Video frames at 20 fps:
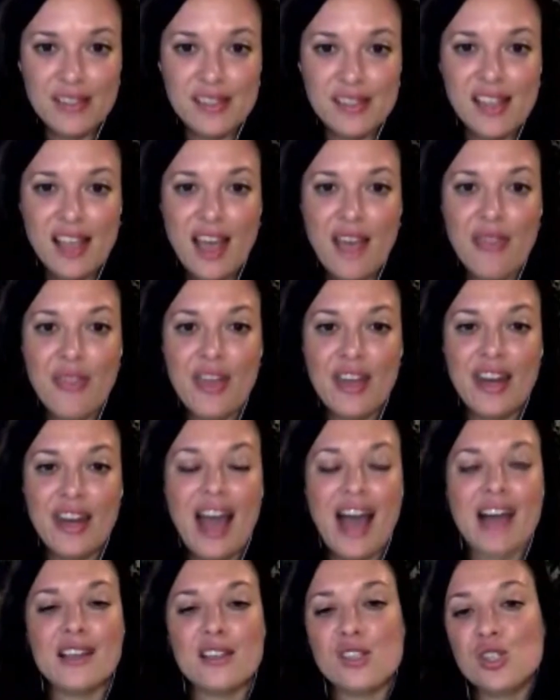And then
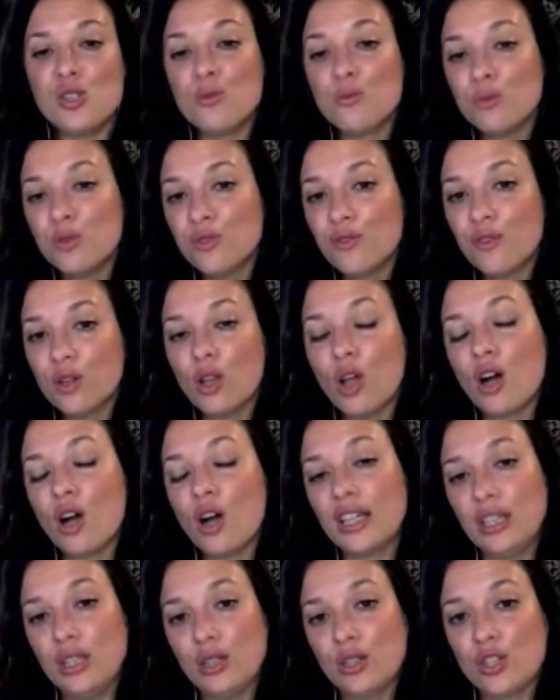as you move along in
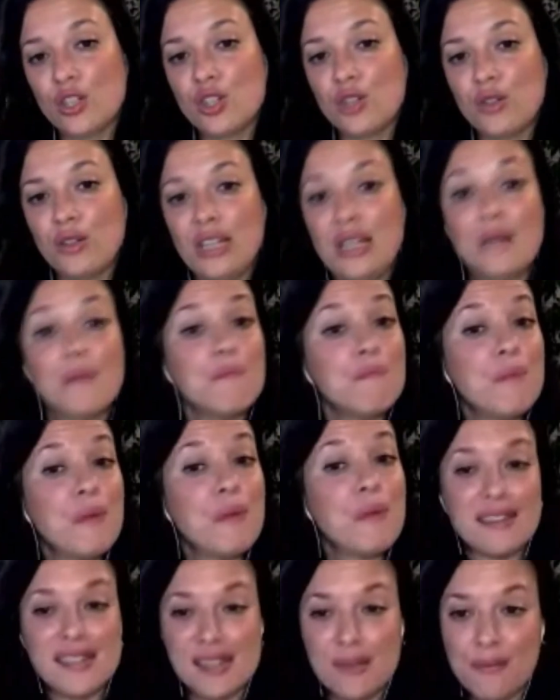your journey, pick
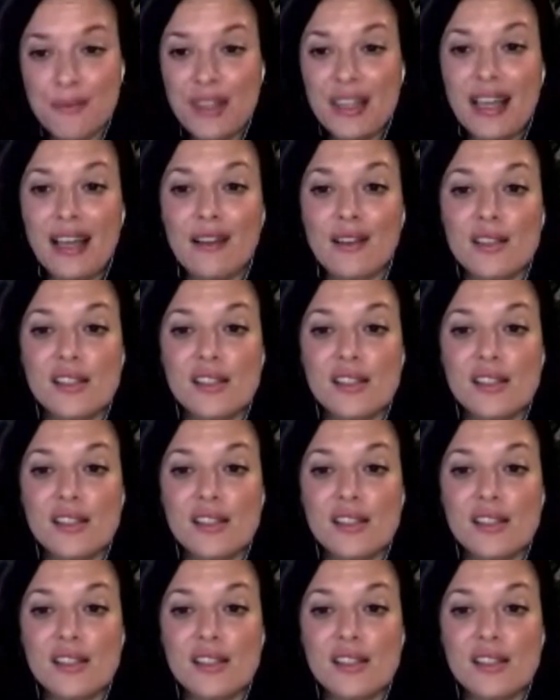something else.